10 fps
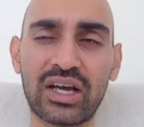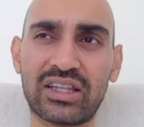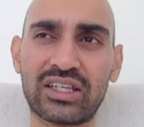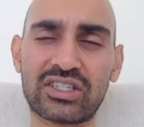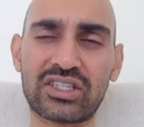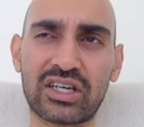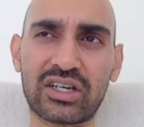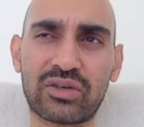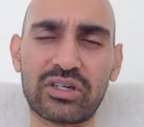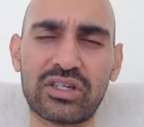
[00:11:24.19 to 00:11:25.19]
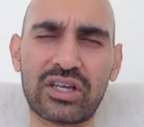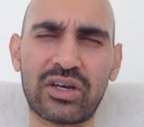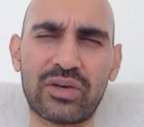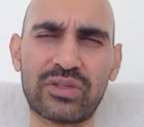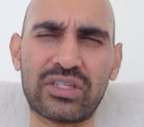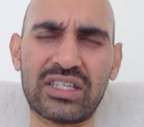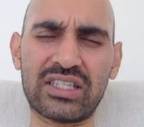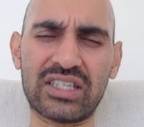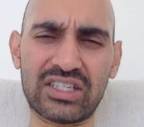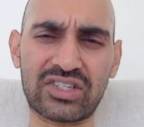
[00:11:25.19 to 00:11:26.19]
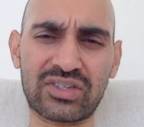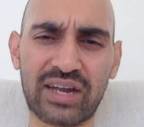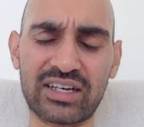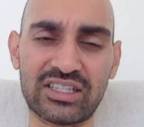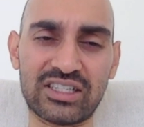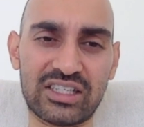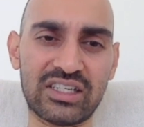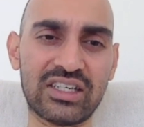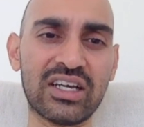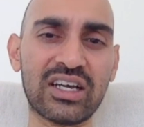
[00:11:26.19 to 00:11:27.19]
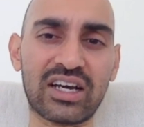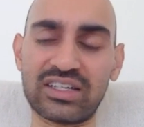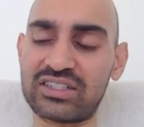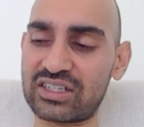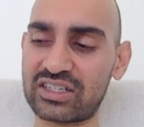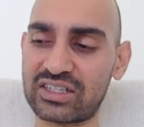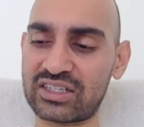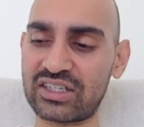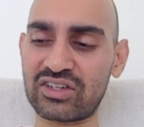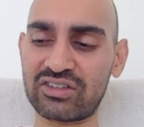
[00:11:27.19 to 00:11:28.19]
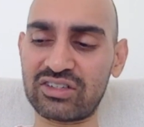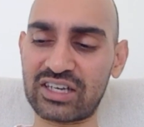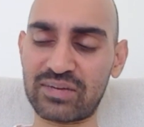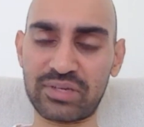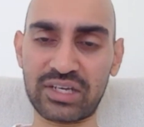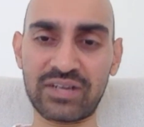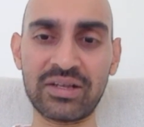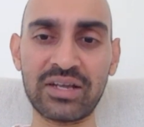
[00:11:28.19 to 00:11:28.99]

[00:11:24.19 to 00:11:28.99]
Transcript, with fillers: I think it's according to OCC strategy, it's a consulting company,